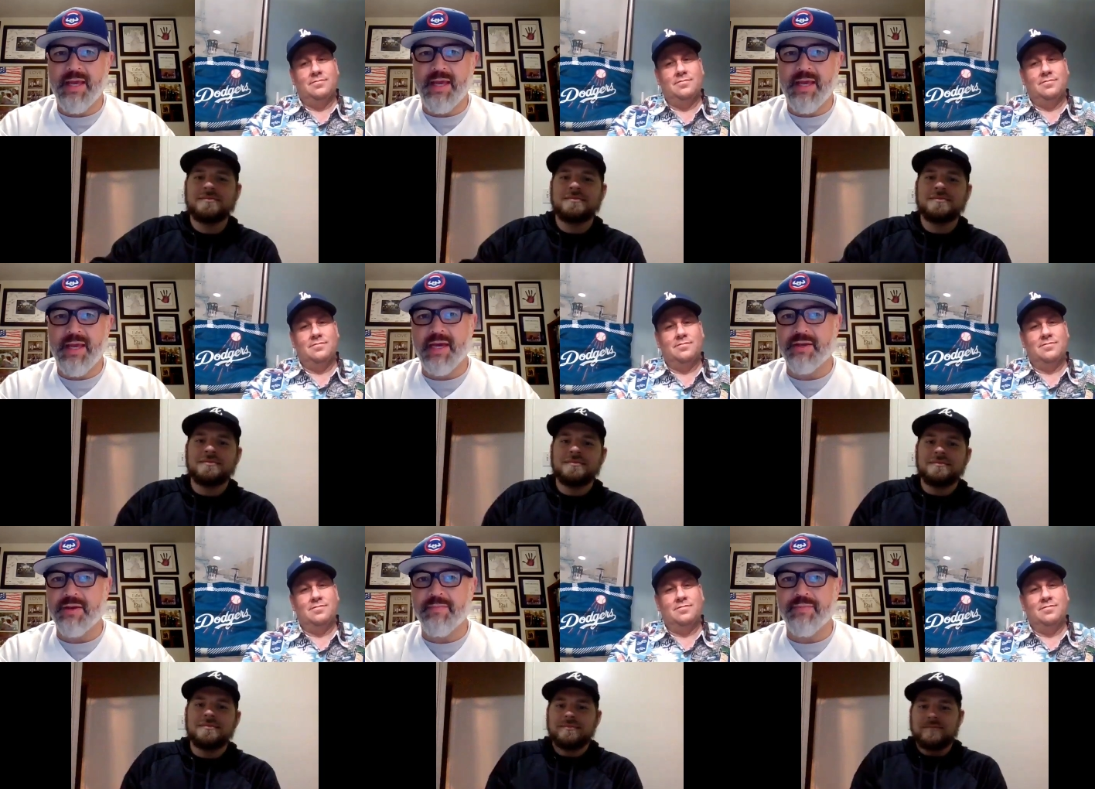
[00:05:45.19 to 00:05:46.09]
Speaker 1: I thought he got
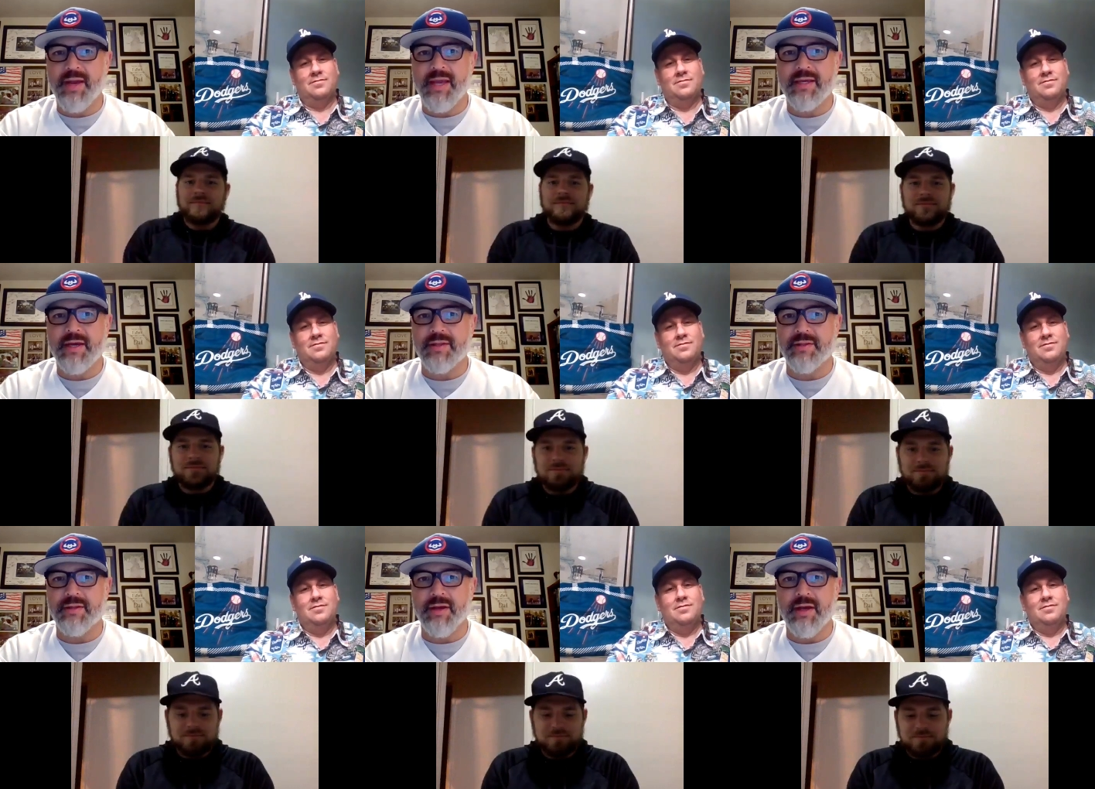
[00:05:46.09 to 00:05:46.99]
a good break
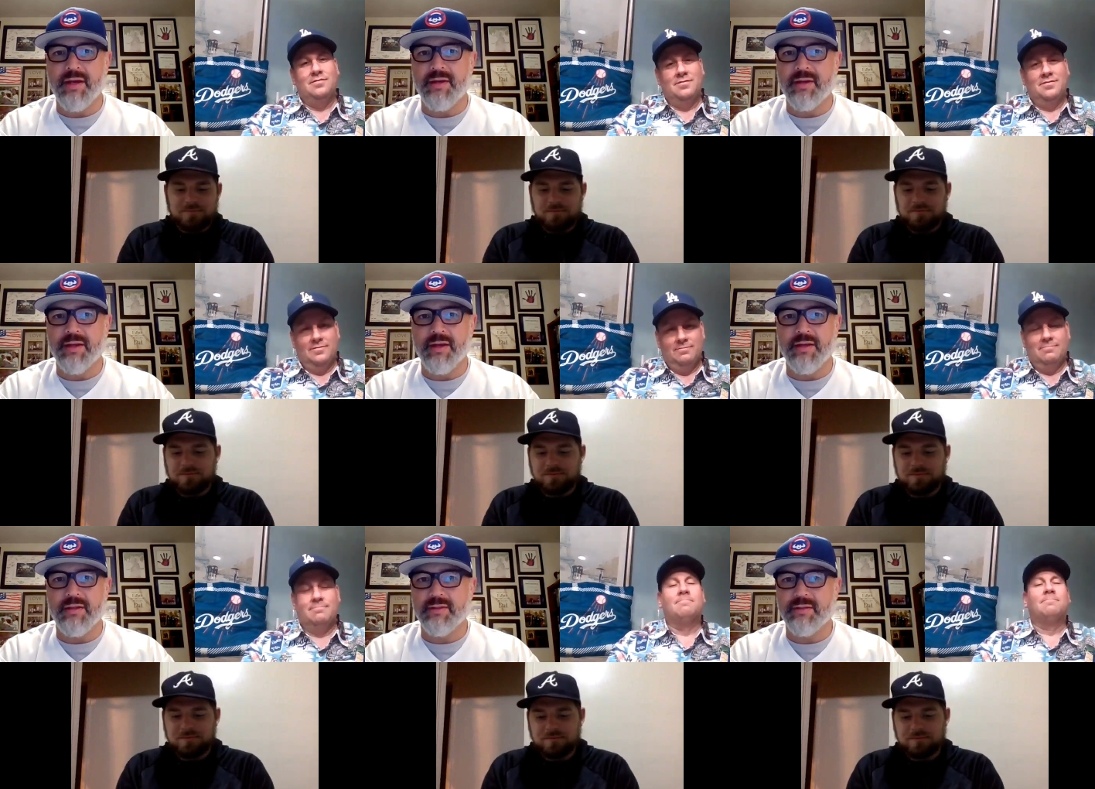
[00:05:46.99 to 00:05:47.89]
on on
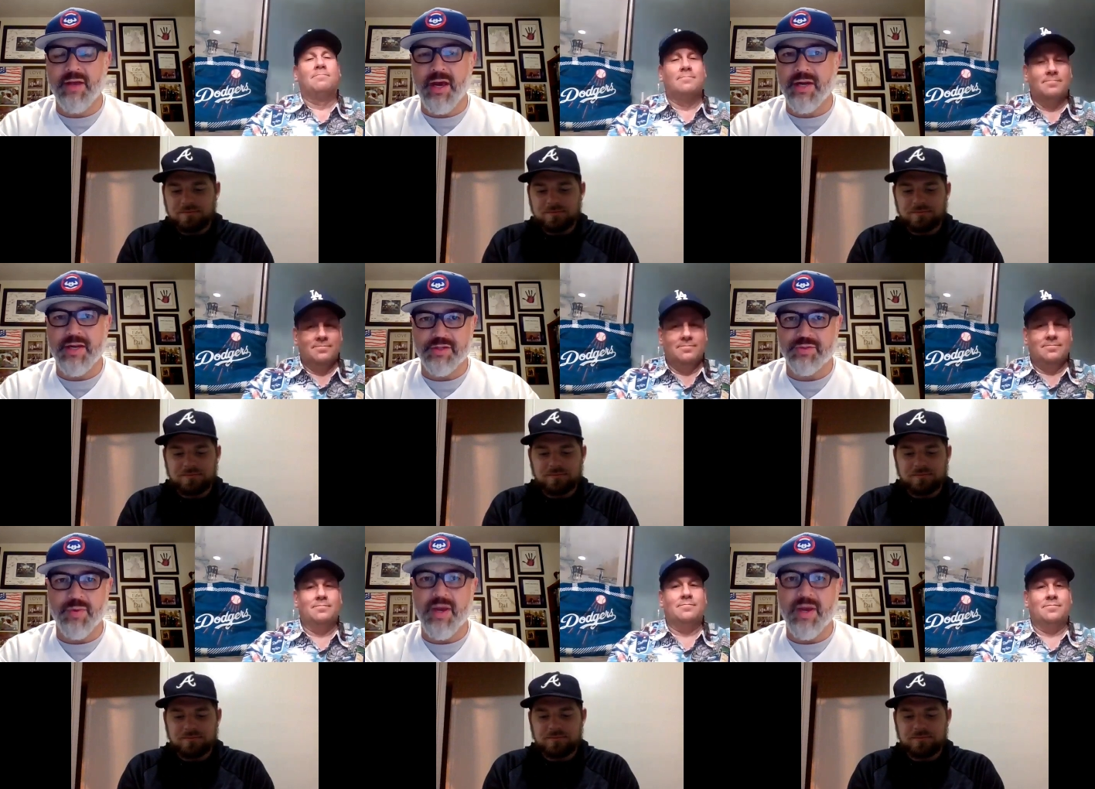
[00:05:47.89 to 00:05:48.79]
on it as
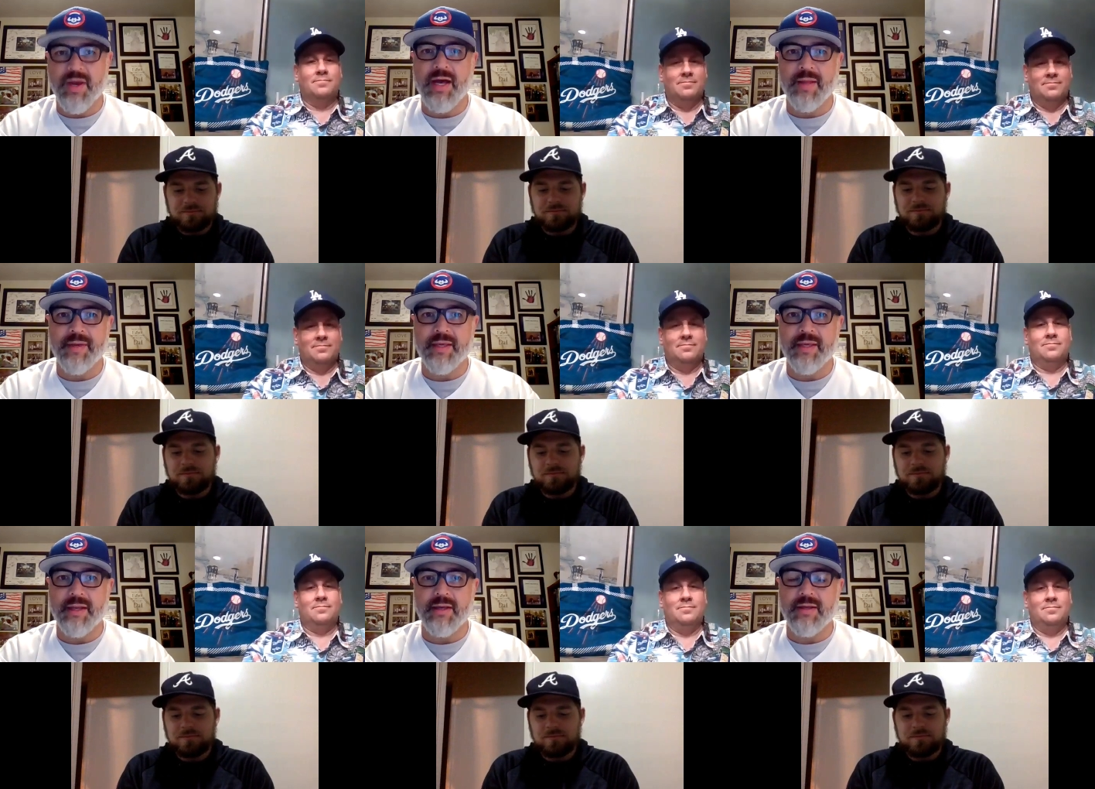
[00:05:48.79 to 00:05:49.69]
well. I
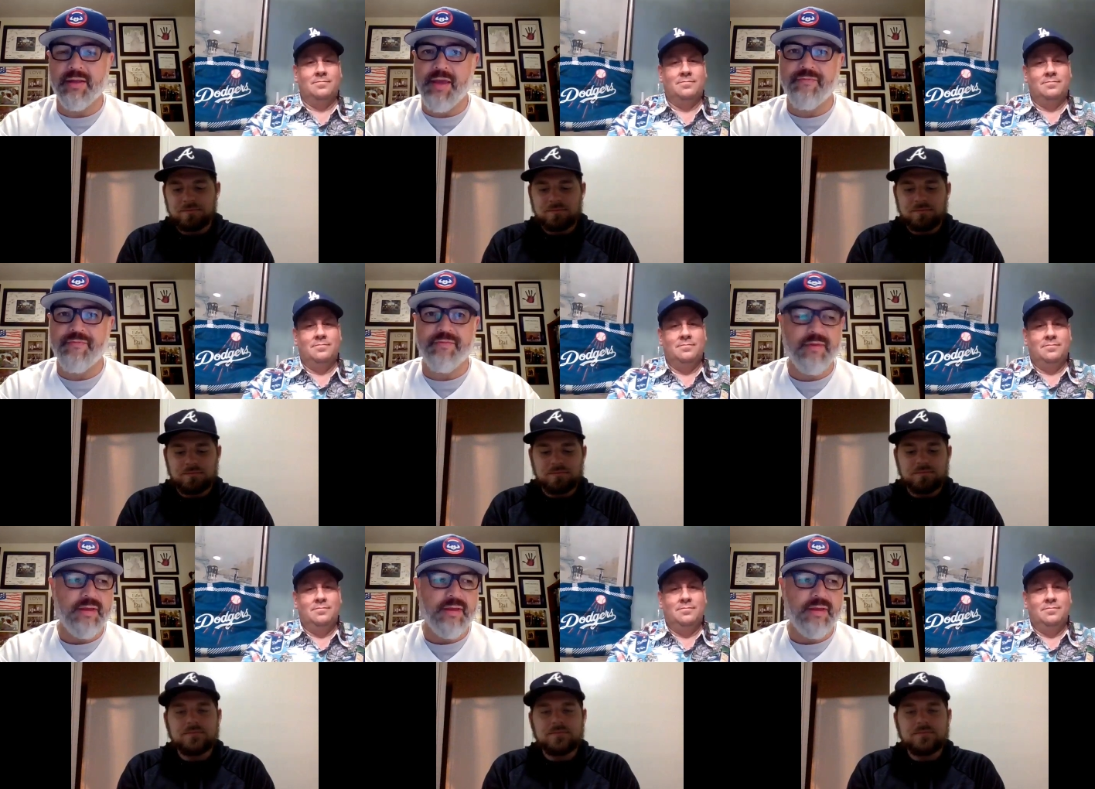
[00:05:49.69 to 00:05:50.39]
mean, if